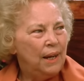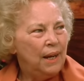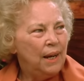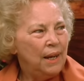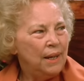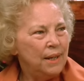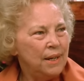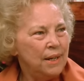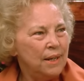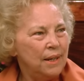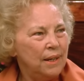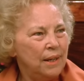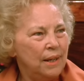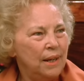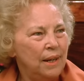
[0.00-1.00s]
and
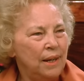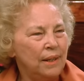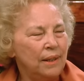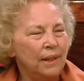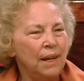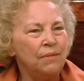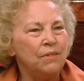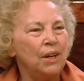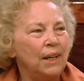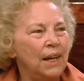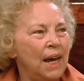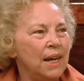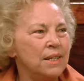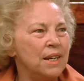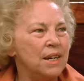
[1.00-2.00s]
it left a
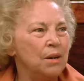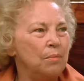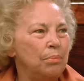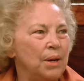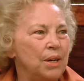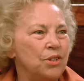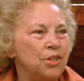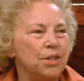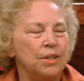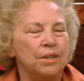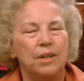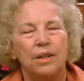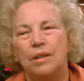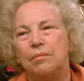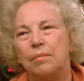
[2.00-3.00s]
lasting impression
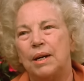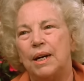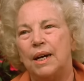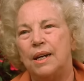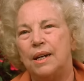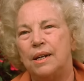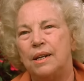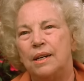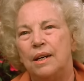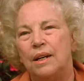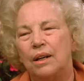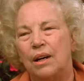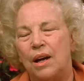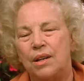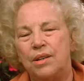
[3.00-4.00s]
on my
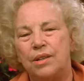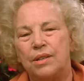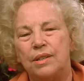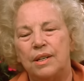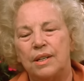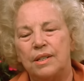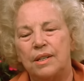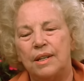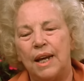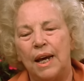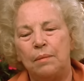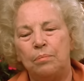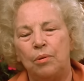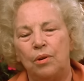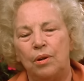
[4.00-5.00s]
consciousness, and
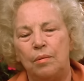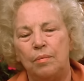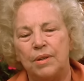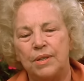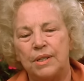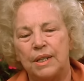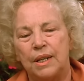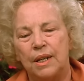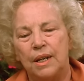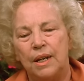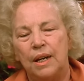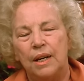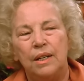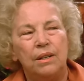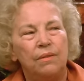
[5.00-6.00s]
that poem is
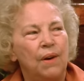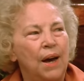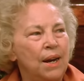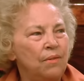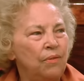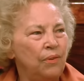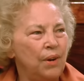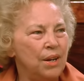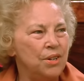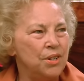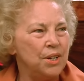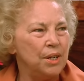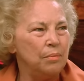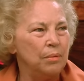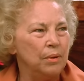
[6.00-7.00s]
Divine
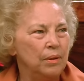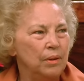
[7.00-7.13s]
Friendship.